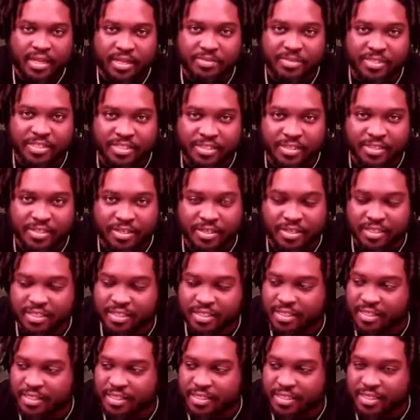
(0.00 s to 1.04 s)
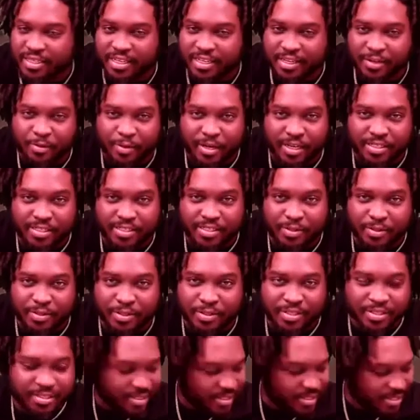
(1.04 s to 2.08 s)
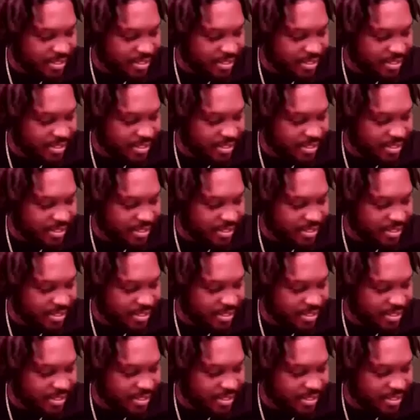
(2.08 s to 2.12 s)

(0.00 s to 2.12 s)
I'm just gonna get right to it.